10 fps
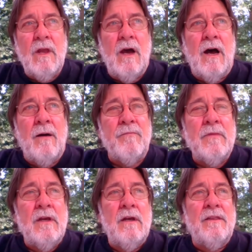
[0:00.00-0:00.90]
Um,
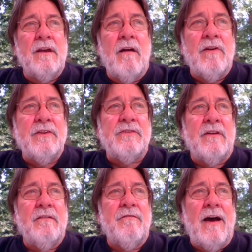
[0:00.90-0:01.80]
the governance
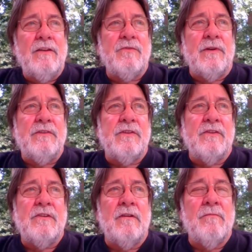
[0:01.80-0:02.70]
and advisory
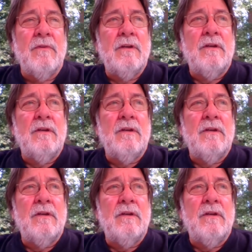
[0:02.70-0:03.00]
system